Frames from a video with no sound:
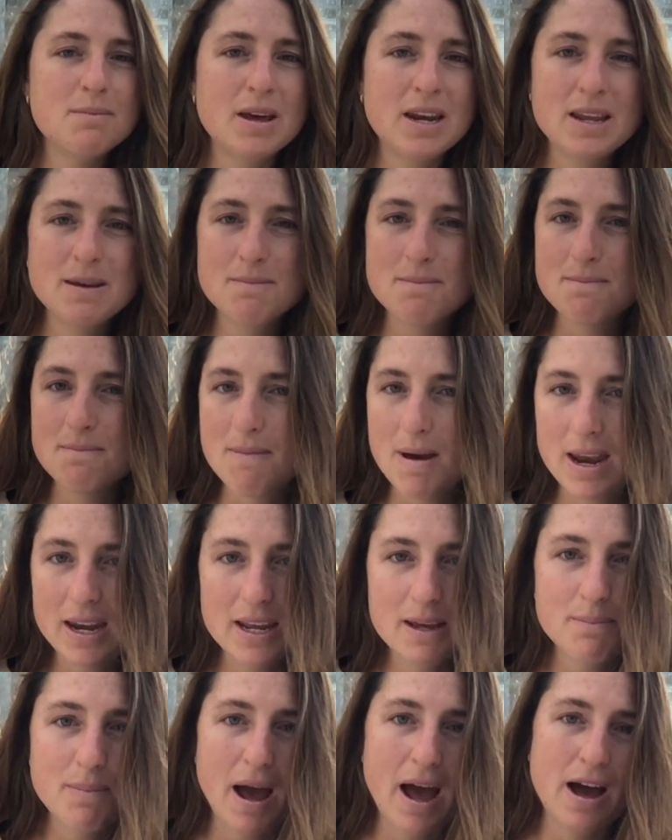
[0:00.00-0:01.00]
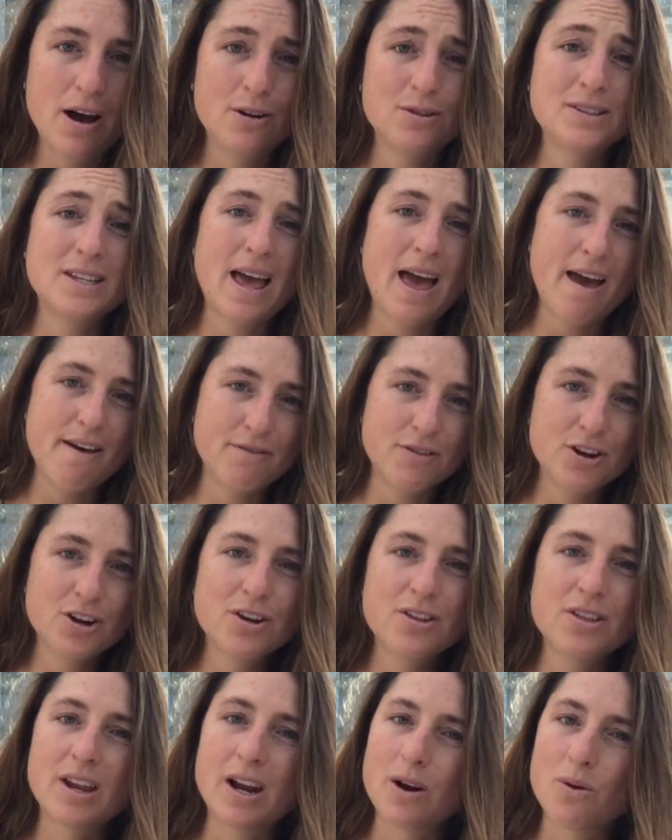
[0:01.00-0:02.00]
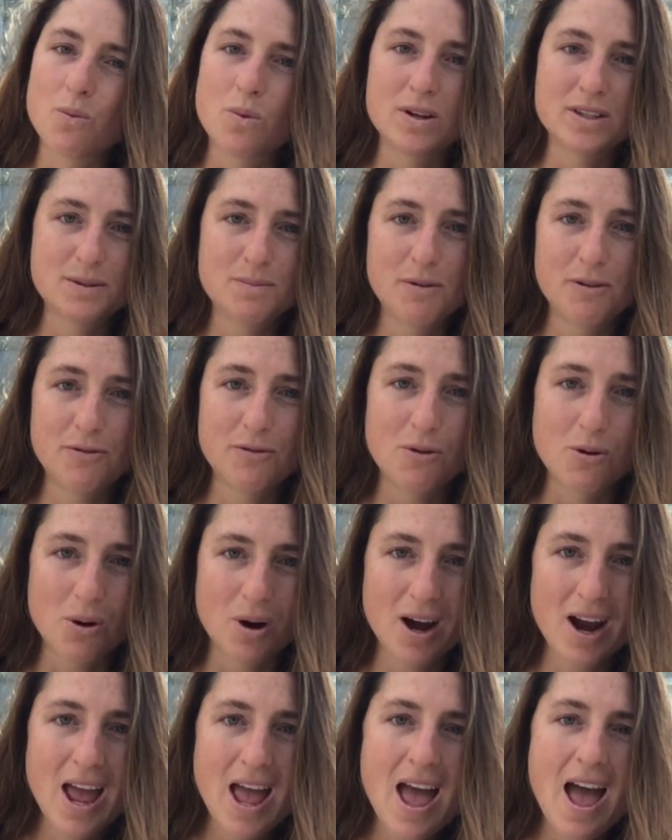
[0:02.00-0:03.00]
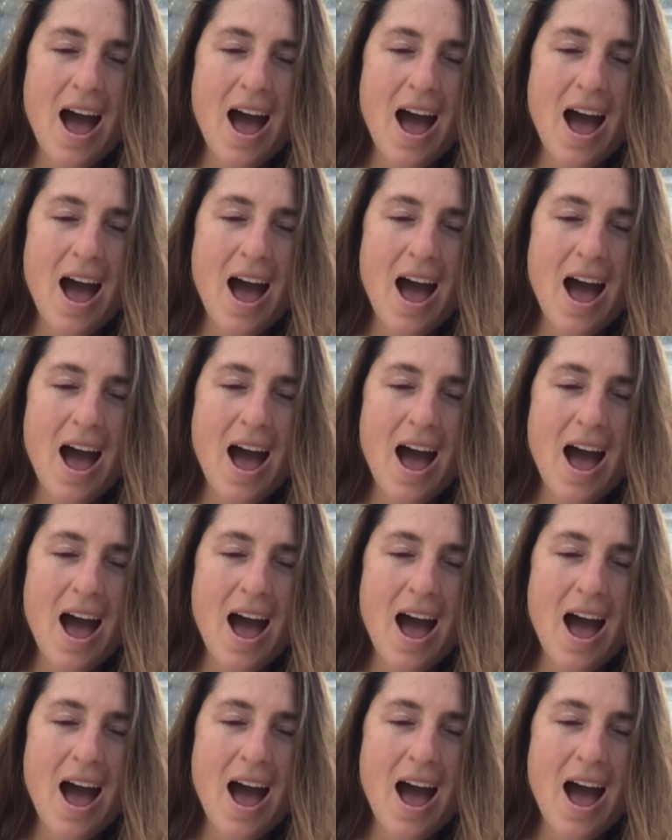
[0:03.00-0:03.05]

many, many pounds heavier than I was before,